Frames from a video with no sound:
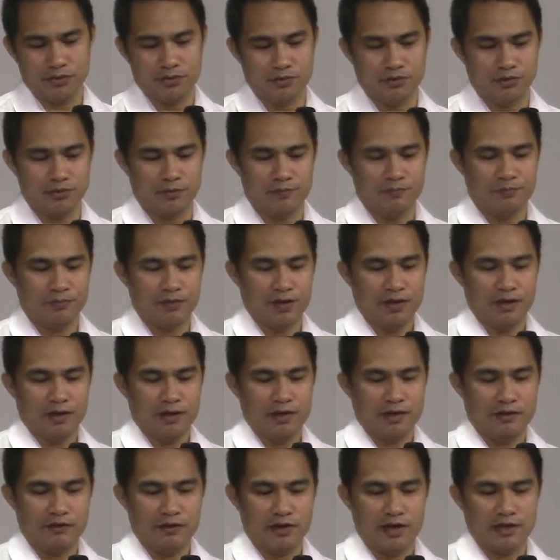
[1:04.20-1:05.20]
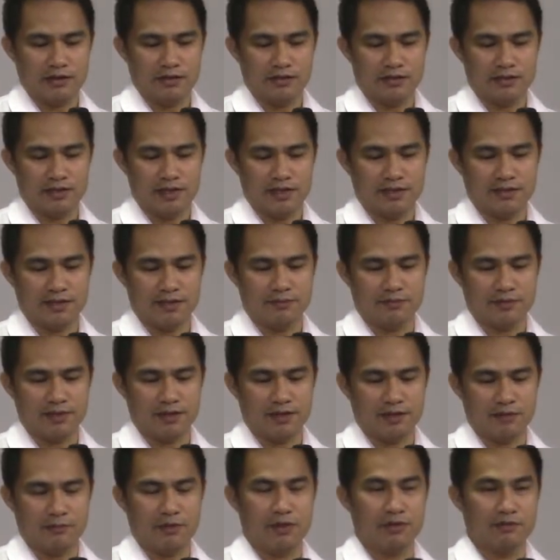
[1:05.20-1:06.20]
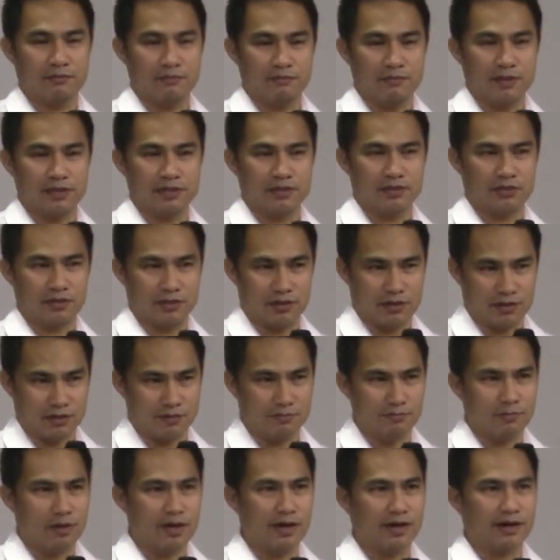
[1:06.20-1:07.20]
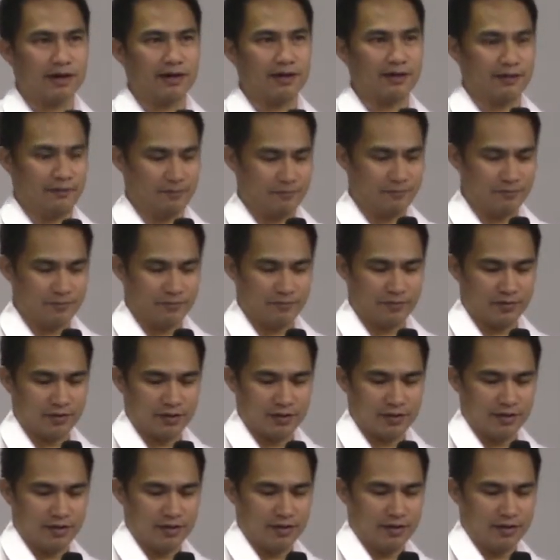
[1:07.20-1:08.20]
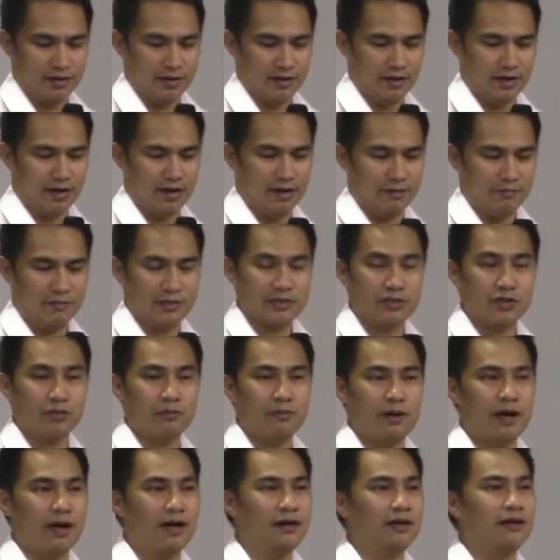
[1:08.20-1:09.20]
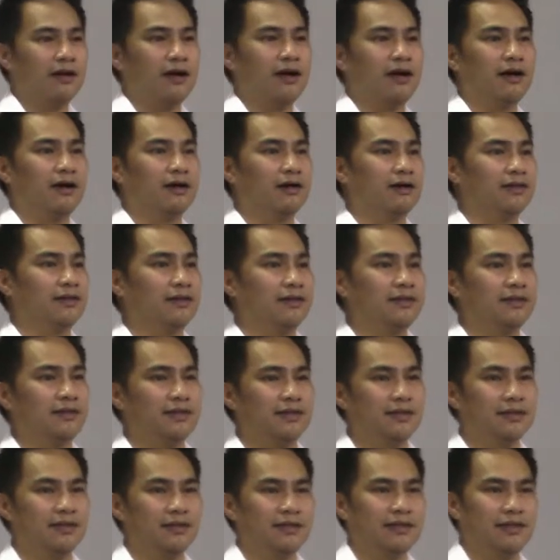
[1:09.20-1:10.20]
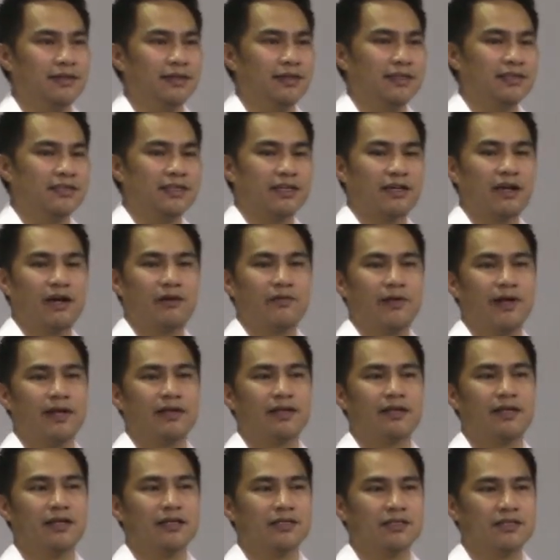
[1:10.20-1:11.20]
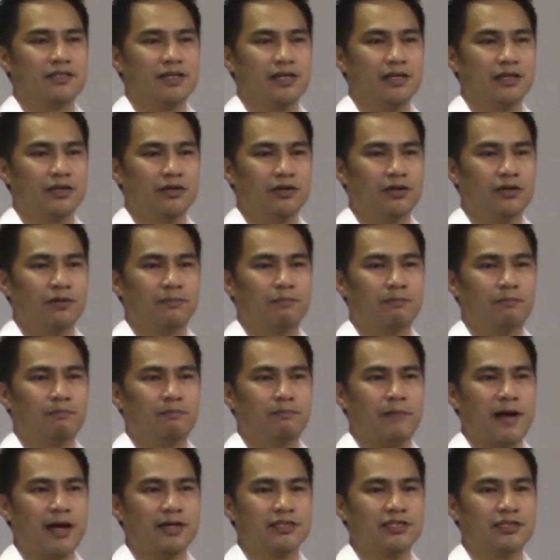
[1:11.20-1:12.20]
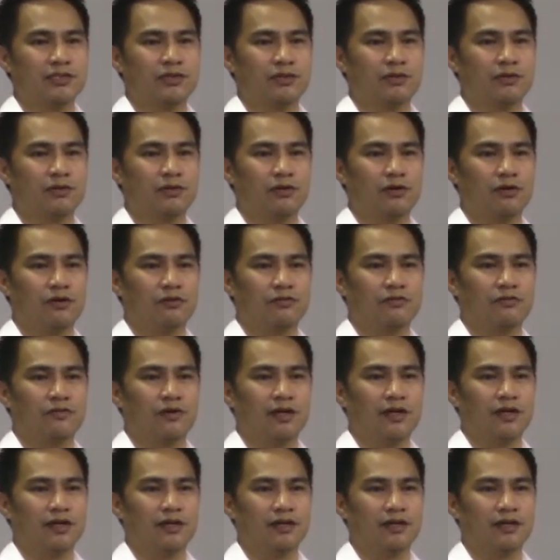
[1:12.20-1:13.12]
to you, I would like to say something about Pastor Mark. Pastor Mark is the current senior pastor of